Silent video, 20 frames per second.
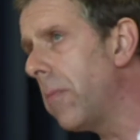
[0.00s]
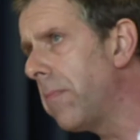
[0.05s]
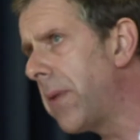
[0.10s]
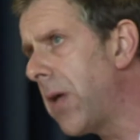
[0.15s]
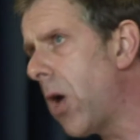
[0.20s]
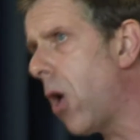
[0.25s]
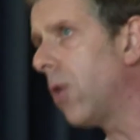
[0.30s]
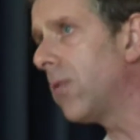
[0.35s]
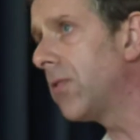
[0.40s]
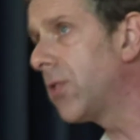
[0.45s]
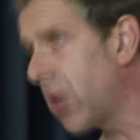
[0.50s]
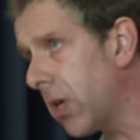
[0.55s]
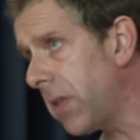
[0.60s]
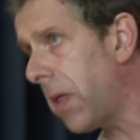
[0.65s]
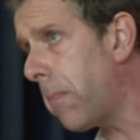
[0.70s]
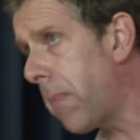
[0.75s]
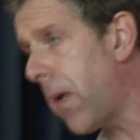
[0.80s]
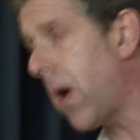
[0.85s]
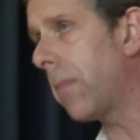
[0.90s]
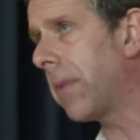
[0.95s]
and beyond to
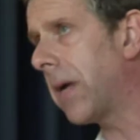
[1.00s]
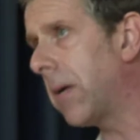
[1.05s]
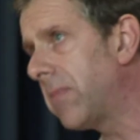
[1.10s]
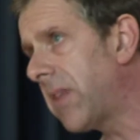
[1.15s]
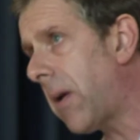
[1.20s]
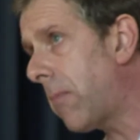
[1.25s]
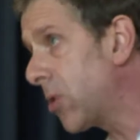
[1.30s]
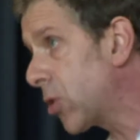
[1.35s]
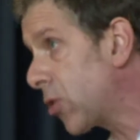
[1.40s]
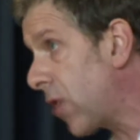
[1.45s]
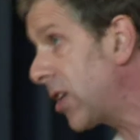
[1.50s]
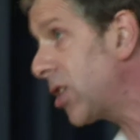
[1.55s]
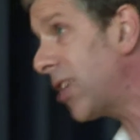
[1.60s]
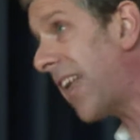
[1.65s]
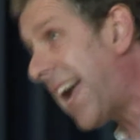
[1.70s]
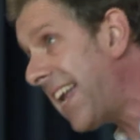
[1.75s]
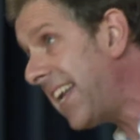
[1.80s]
the Birmingham demonstration.